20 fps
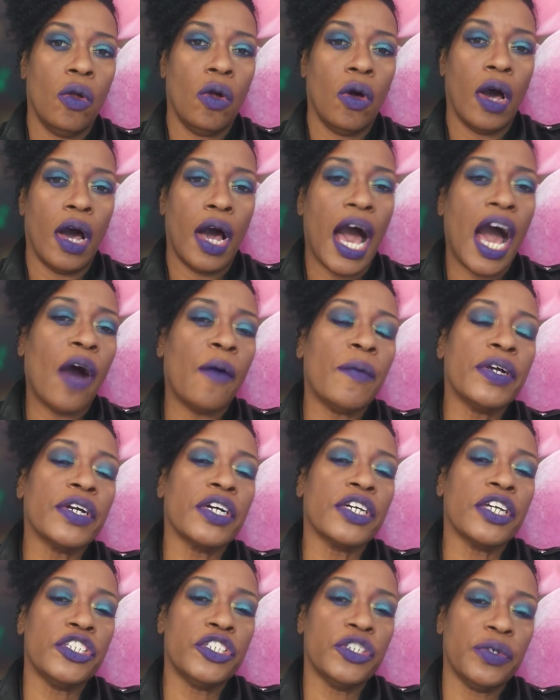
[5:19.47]
how we're
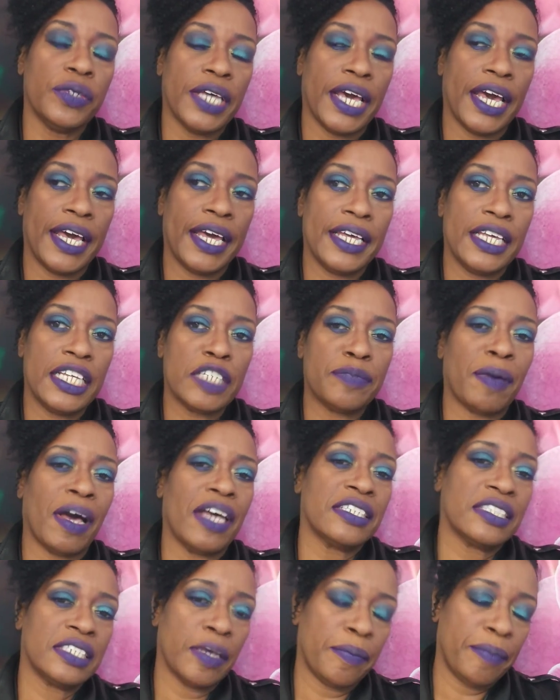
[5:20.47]
going to do that is by
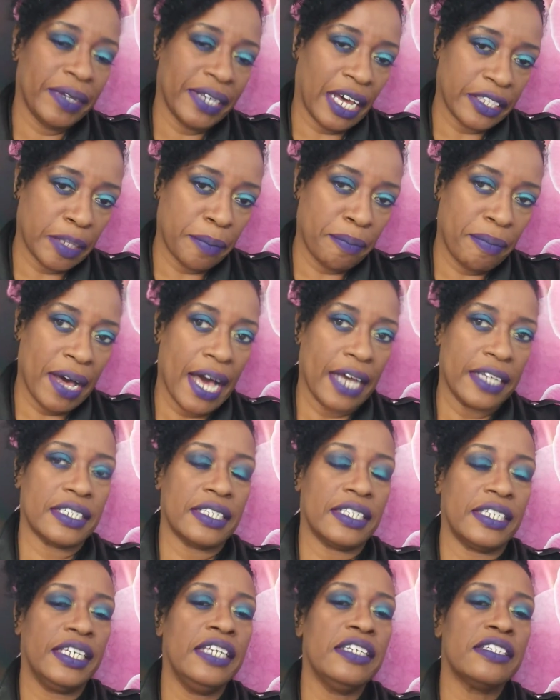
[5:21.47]
stepping out the box. And
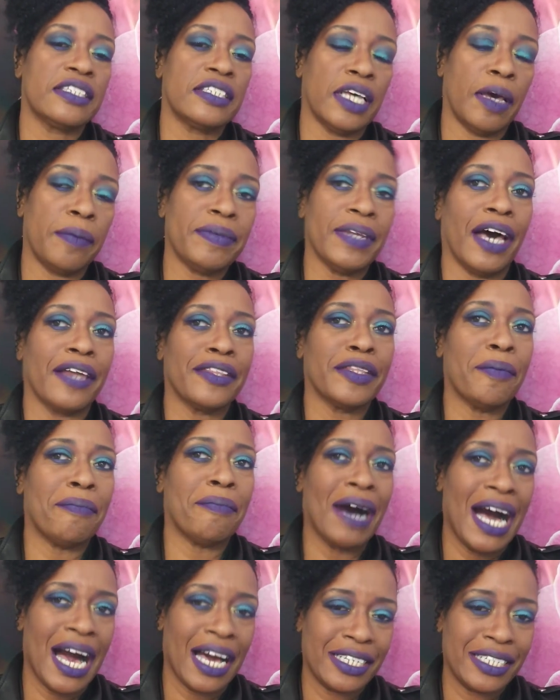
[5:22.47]
he stepped out the
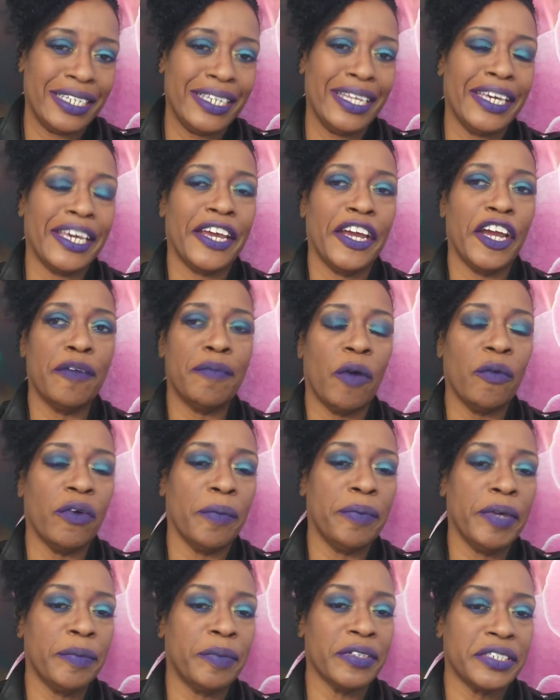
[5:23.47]
box. He didn't care about what
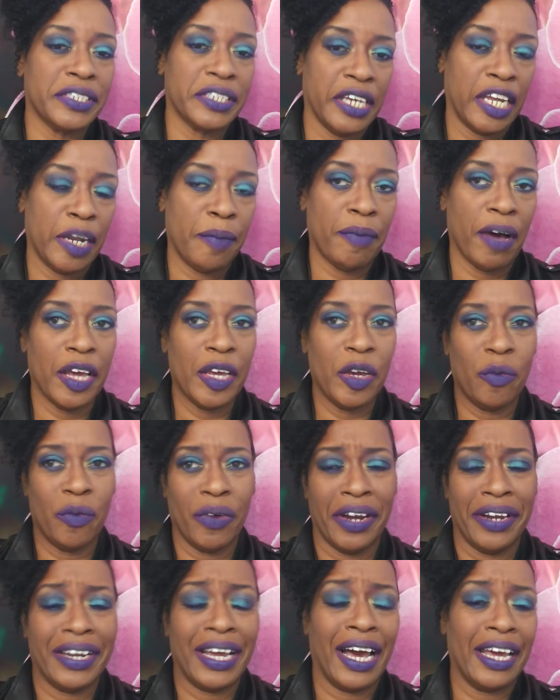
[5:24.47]
people said about him
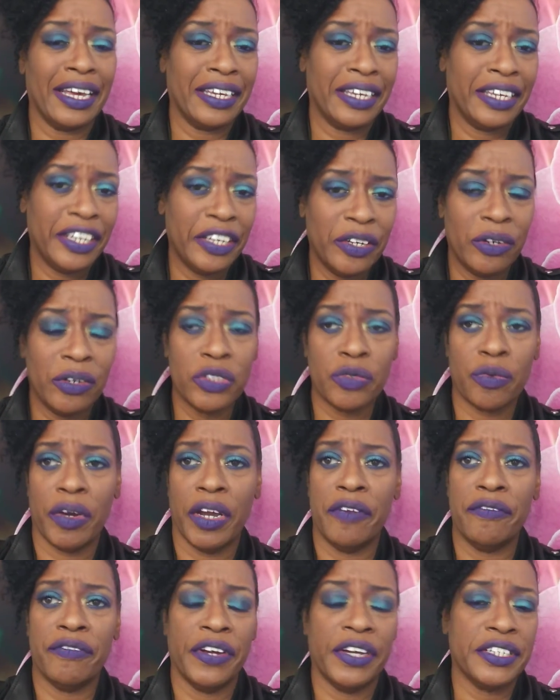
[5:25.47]
wearing high heels,
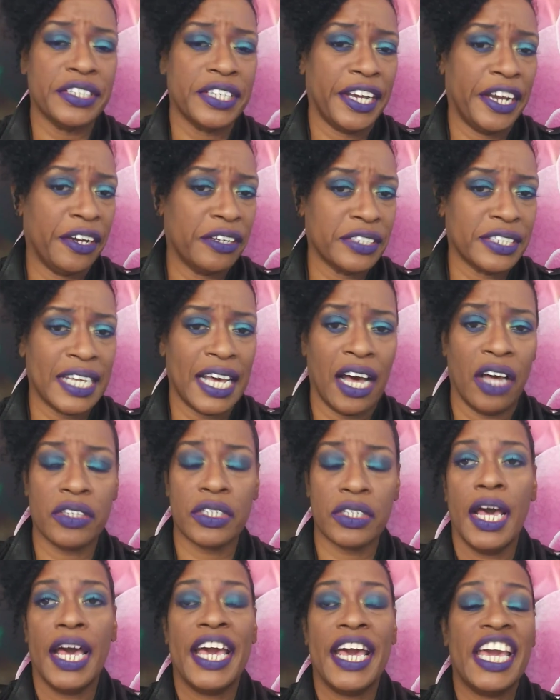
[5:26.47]
wearing various hairstyles.
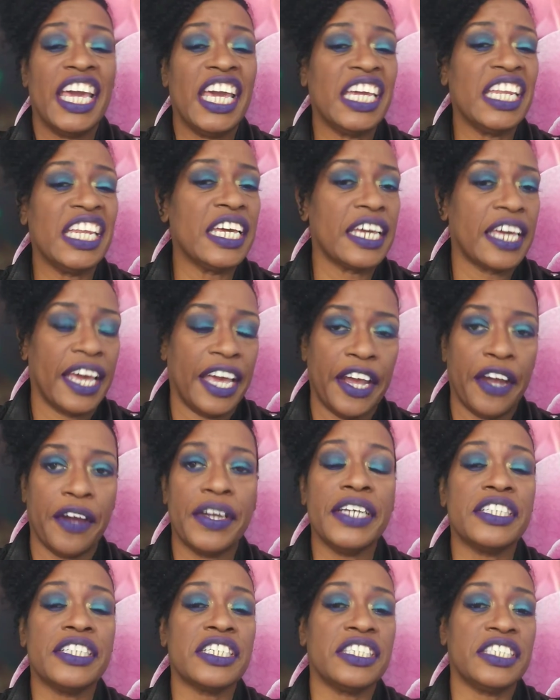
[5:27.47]
He didn't care. He
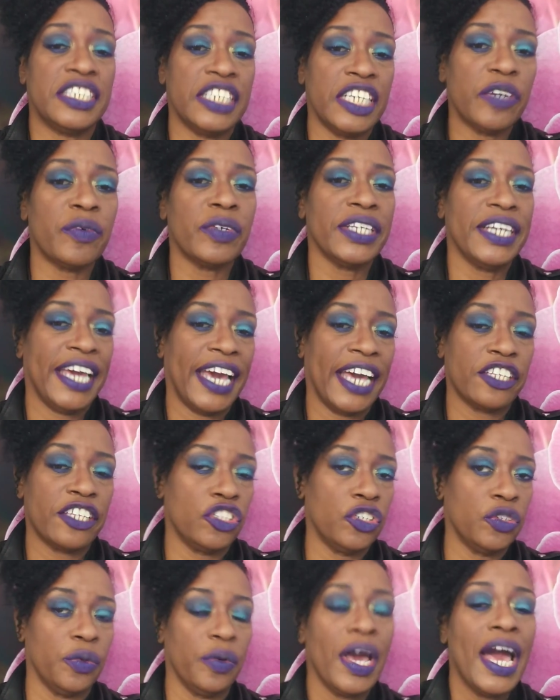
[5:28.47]
just did what he had to
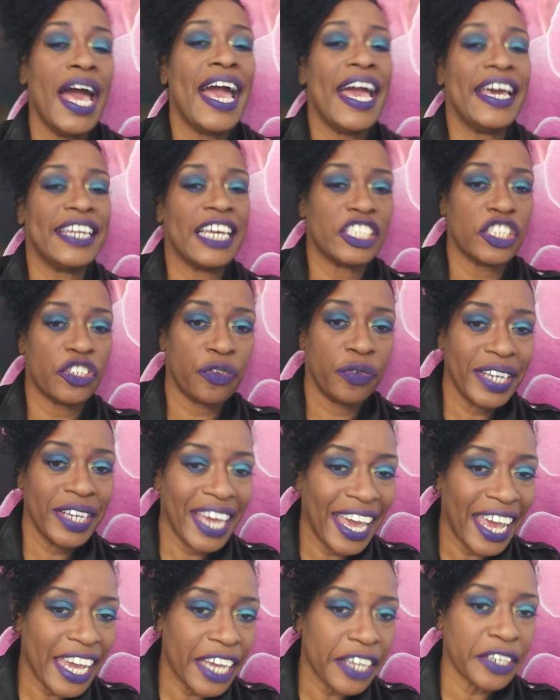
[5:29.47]
do. And as a
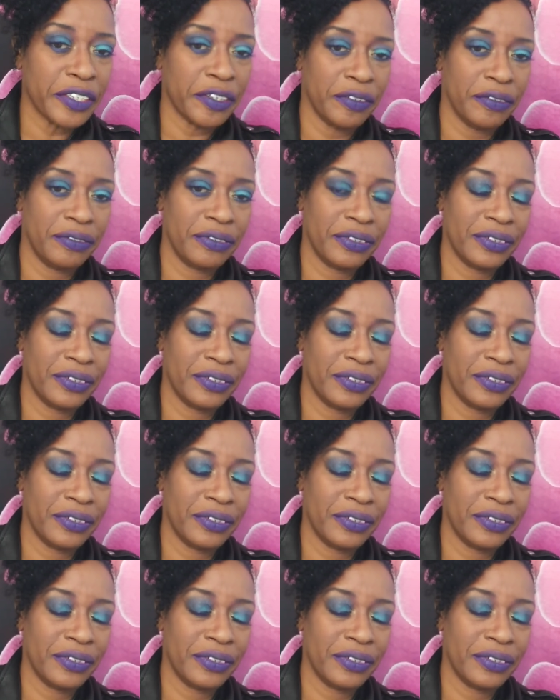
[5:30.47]
creative,